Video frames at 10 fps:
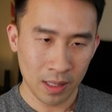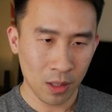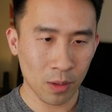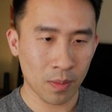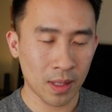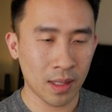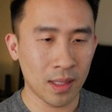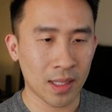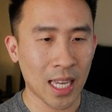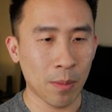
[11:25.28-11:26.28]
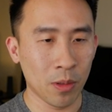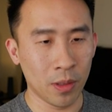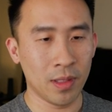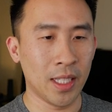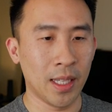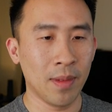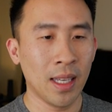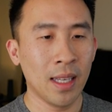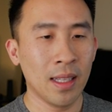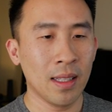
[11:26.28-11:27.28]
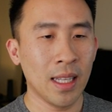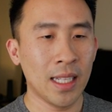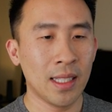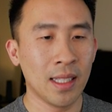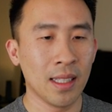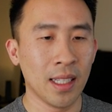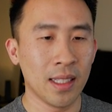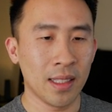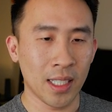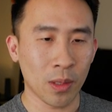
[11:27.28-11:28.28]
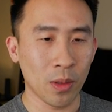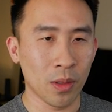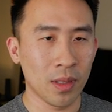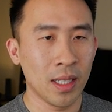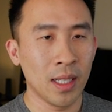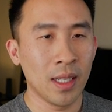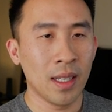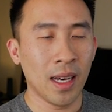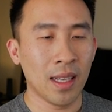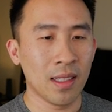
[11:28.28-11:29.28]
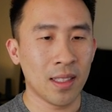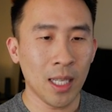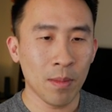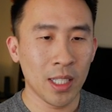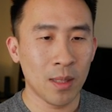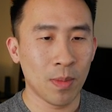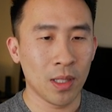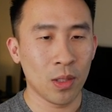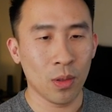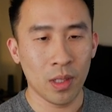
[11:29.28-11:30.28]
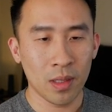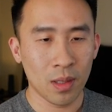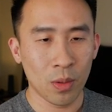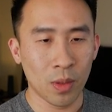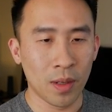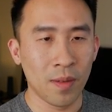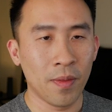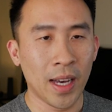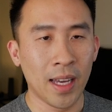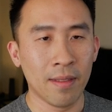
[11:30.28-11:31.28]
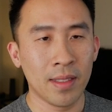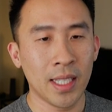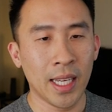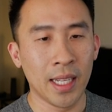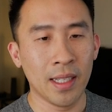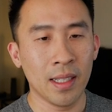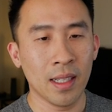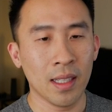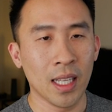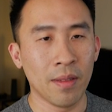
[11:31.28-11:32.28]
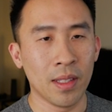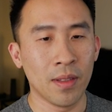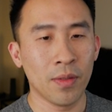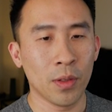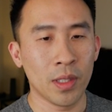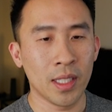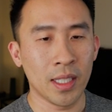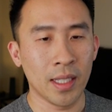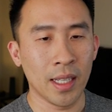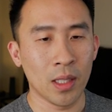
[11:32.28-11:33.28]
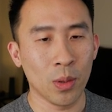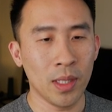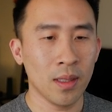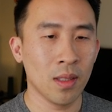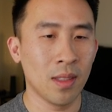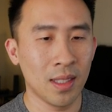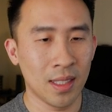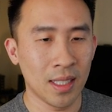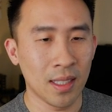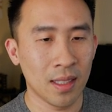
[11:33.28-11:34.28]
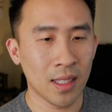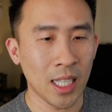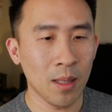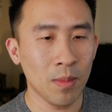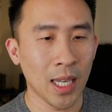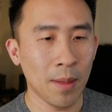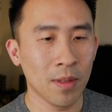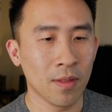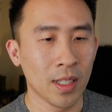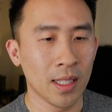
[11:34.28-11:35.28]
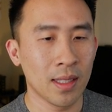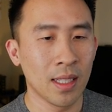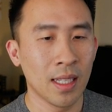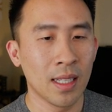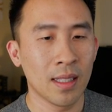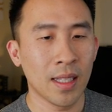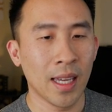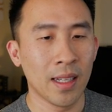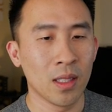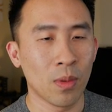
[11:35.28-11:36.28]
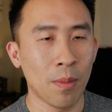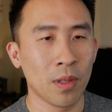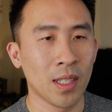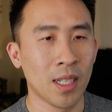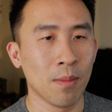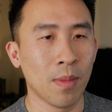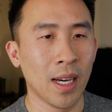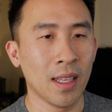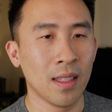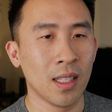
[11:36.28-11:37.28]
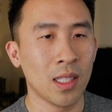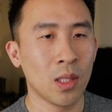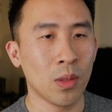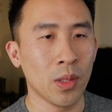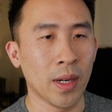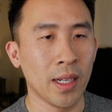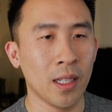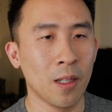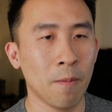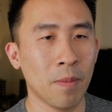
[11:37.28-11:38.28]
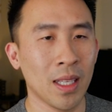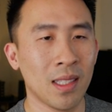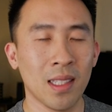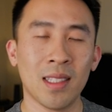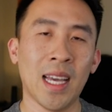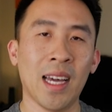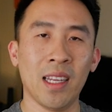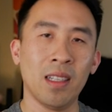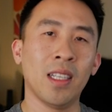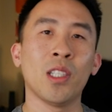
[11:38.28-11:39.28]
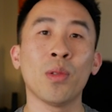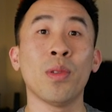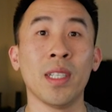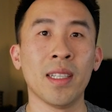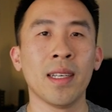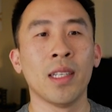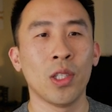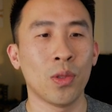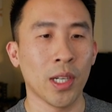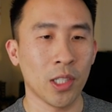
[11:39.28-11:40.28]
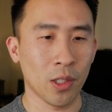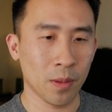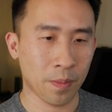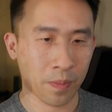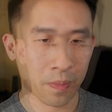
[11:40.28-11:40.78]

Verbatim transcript: So this example will say, let list equals uh, the same list but sorted. So 1, 5, 10, 11, 14, and 20. So this is the same type of list that is represented by this tree right here. It's just not in a tree structure.